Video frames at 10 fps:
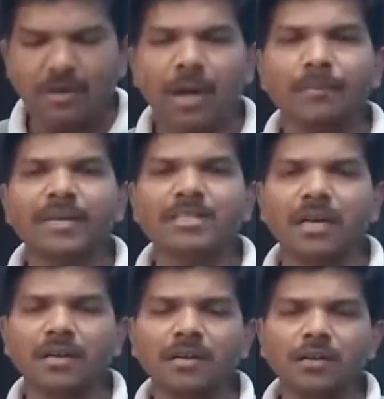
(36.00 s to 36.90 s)

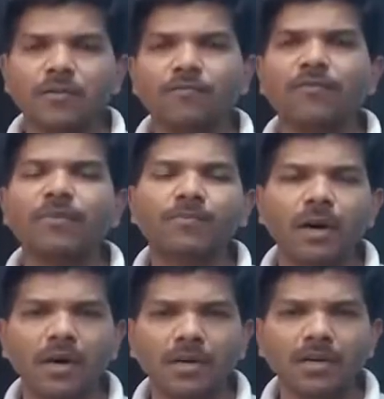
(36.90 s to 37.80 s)
Amazon,
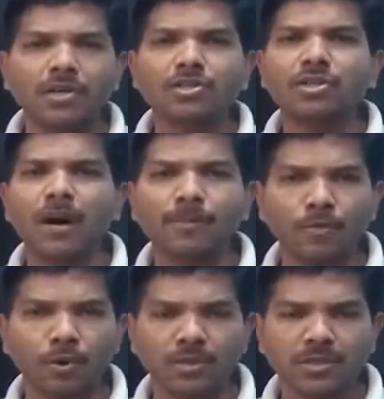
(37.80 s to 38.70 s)
Flipkart,
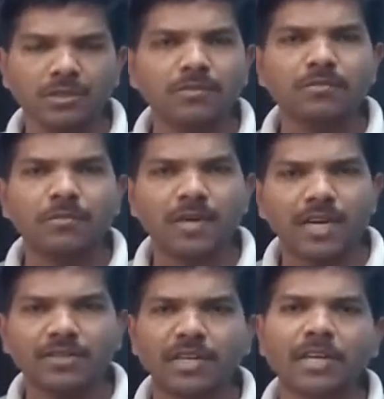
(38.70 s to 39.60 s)
Shopclose,
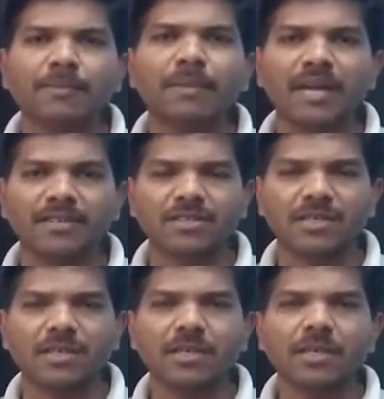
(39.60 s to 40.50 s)
internet based
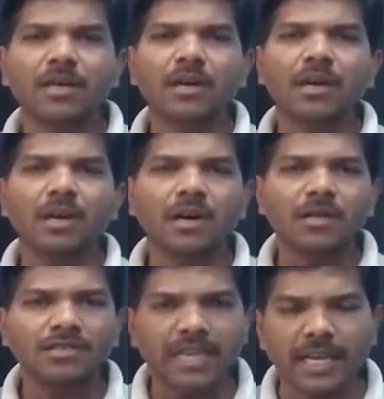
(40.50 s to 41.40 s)

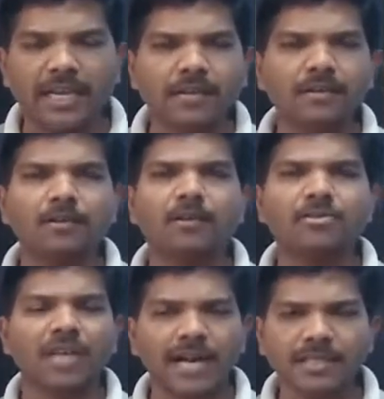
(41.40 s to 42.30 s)
selling
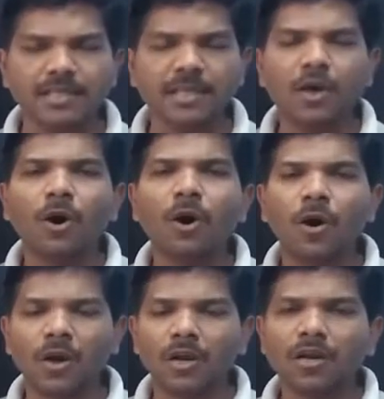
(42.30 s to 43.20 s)
sites
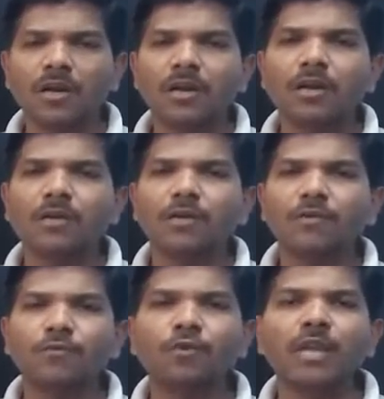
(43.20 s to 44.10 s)
or
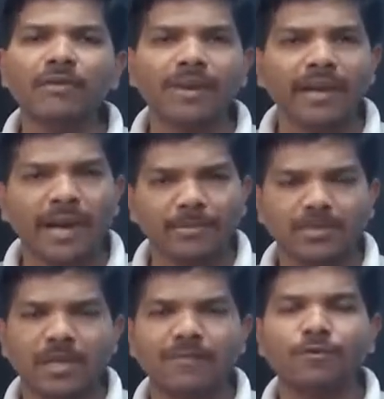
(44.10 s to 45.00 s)
food delivery
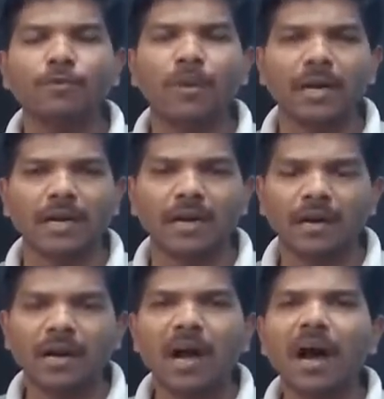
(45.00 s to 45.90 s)
apps like Food
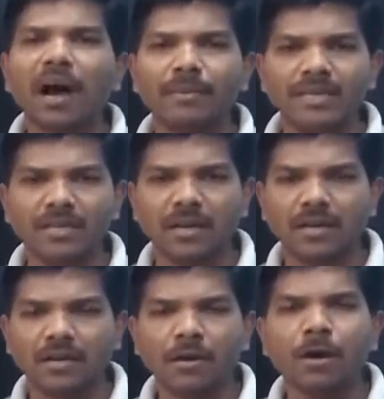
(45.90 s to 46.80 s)
Panda,
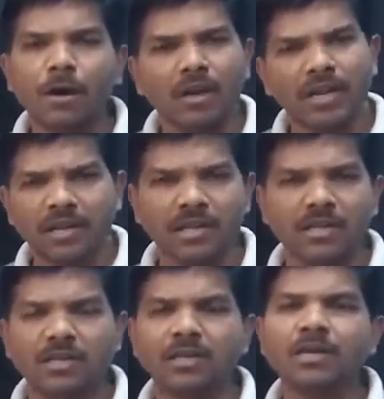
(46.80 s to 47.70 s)
Amazon or any
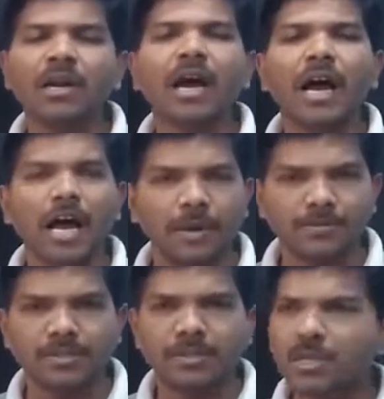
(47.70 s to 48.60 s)
other
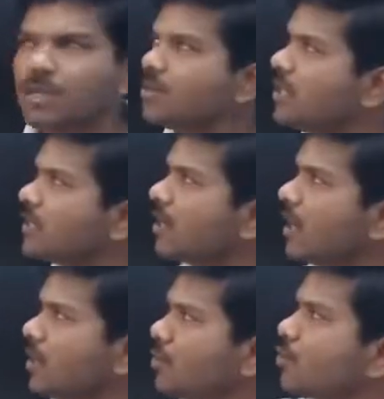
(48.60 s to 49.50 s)
apps. These
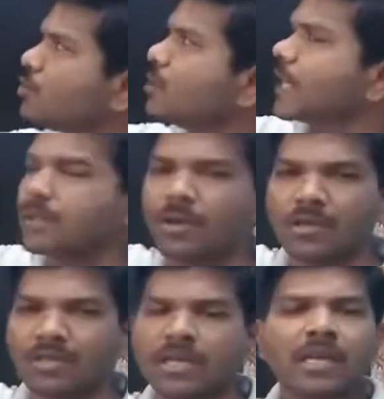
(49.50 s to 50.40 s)
are due to
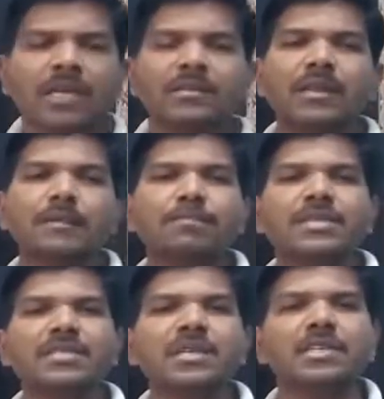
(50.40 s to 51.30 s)
technology, their
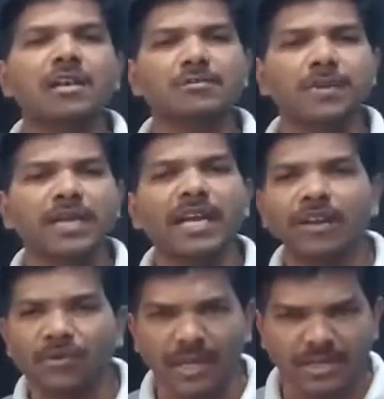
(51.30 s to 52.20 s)
business has been
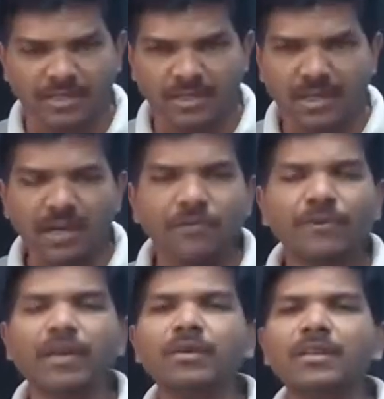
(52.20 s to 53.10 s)
increased.
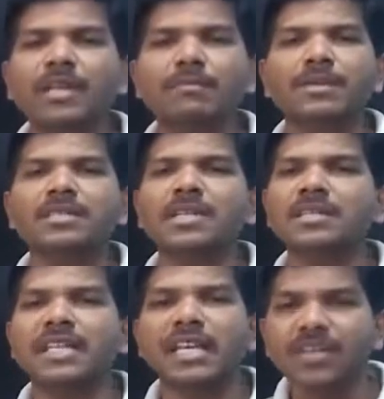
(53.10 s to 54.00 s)
Whenever their
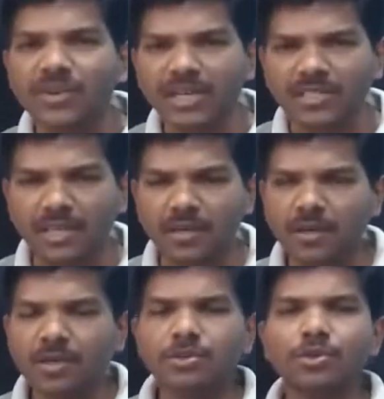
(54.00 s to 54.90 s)
business
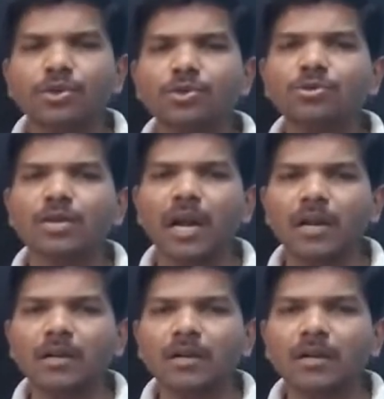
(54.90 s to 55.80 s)
increasing, so due to that
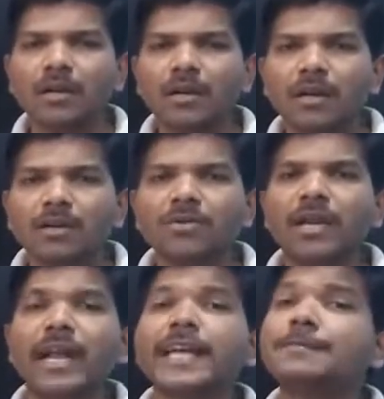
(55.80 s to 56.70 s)
they
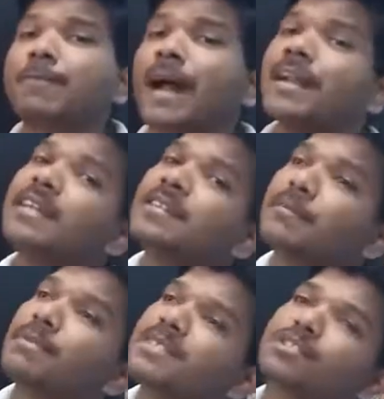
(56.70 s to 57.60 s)
are expanding
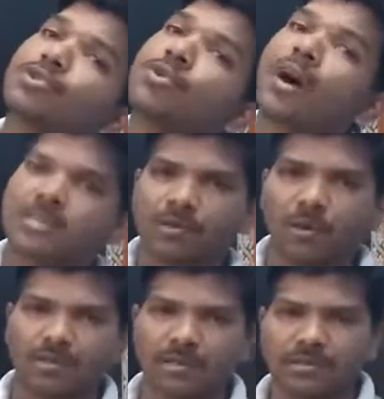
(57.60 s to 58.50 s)
their business to other
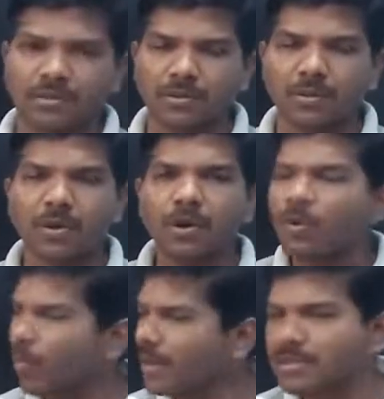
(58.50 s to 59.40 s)
worlds also.
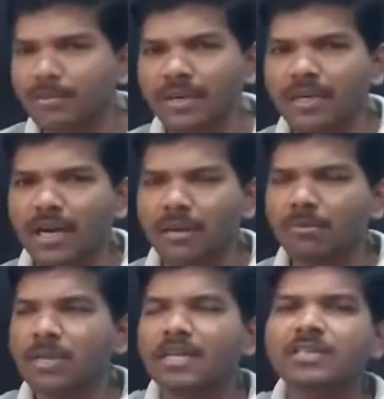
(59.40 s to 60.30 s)
Once upon a
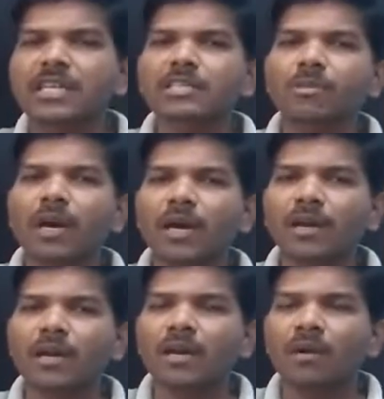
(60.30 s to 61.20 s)
time, these
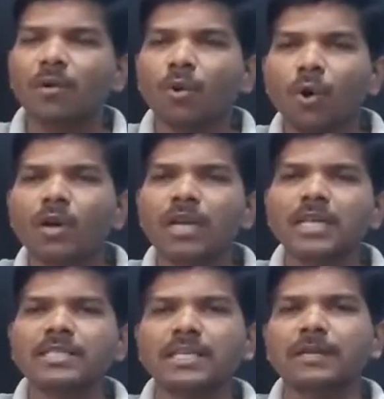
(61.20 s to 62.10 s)
were
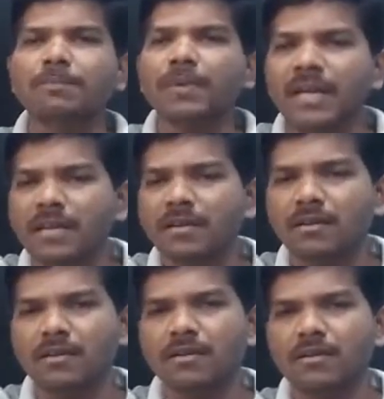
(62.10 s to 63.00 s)
only set up in